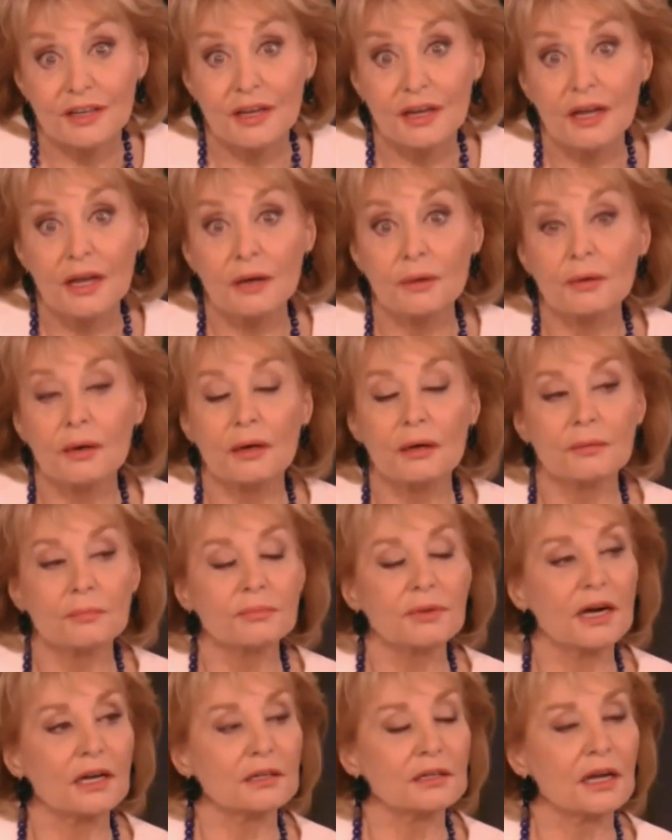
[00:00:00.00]

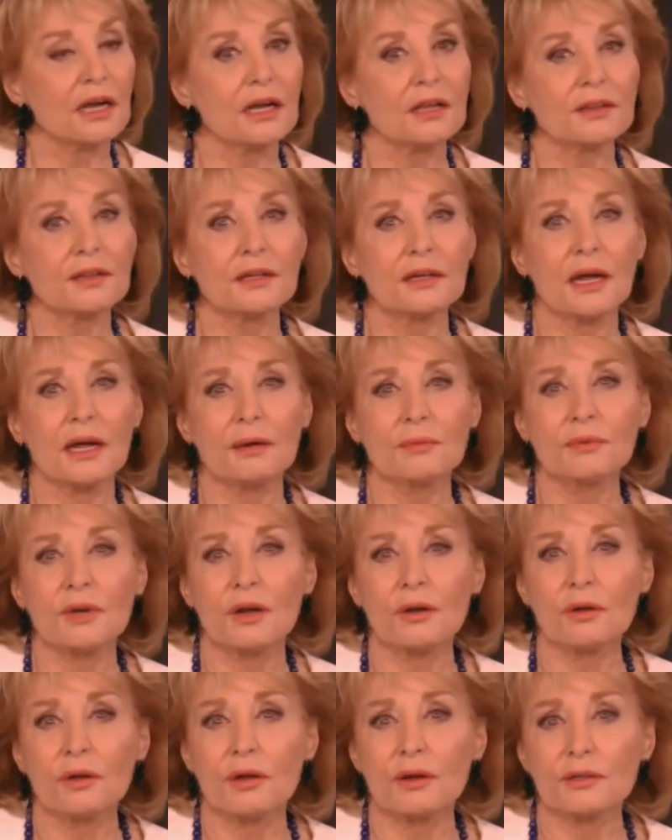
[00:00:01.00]
But now that I'm
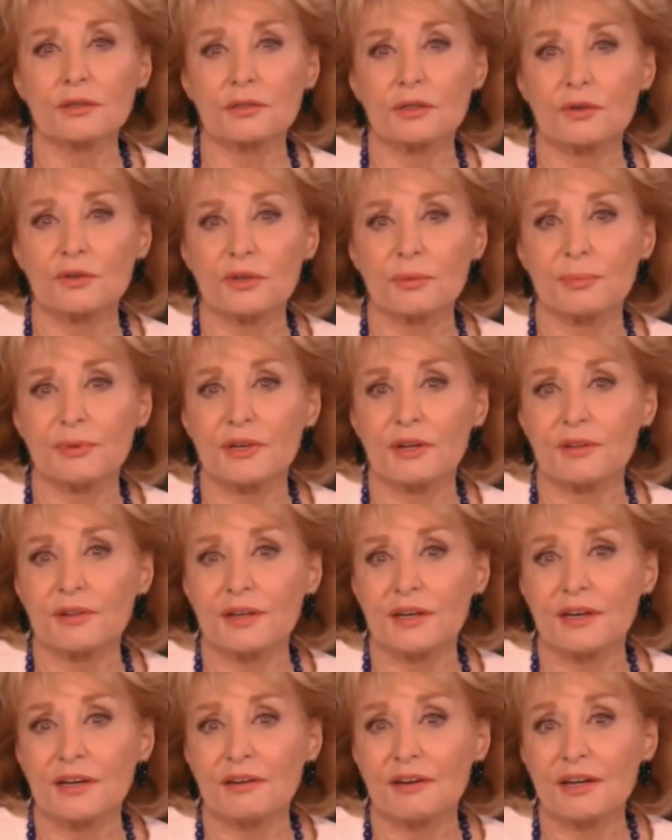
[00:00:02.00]
no longer going to be on the
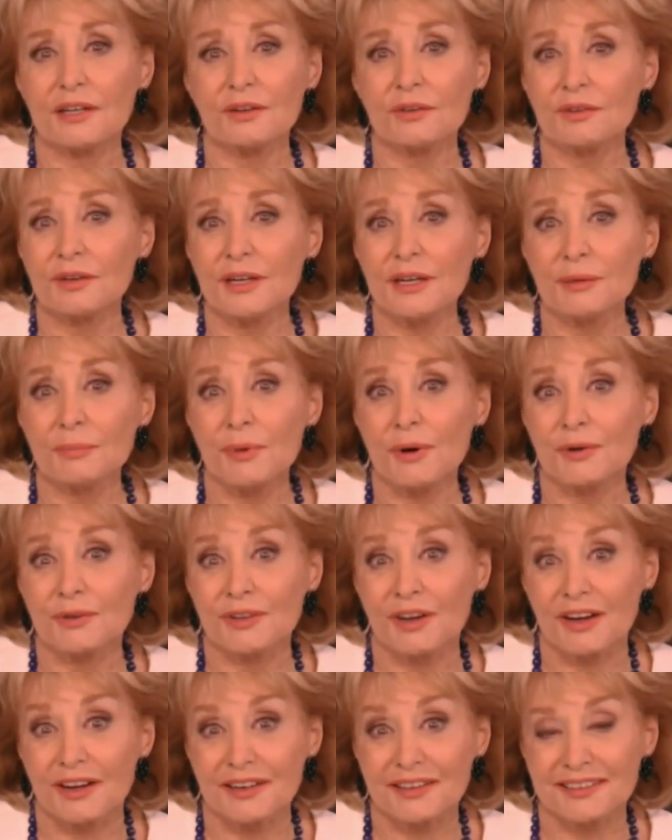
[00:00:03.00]
air, I don't need
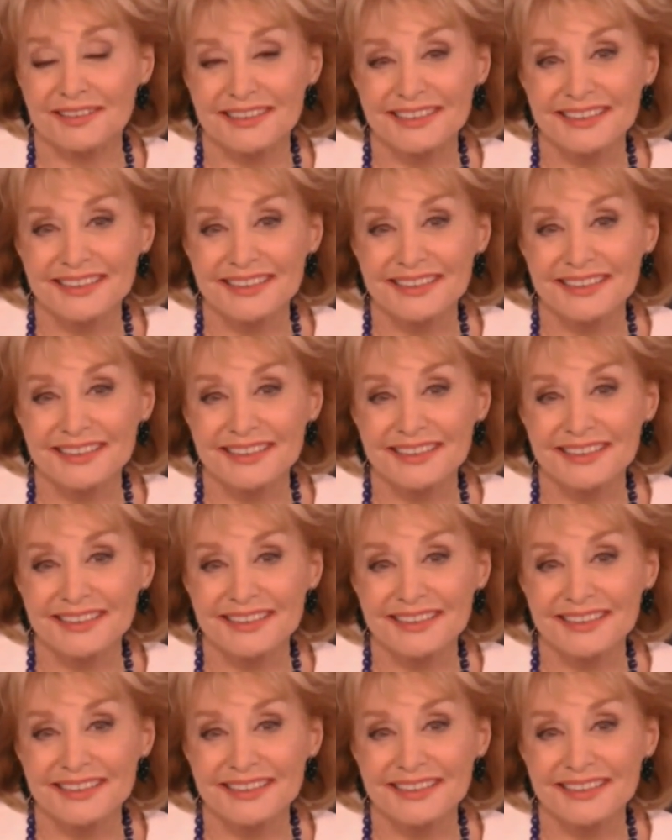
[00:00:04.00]
Botox.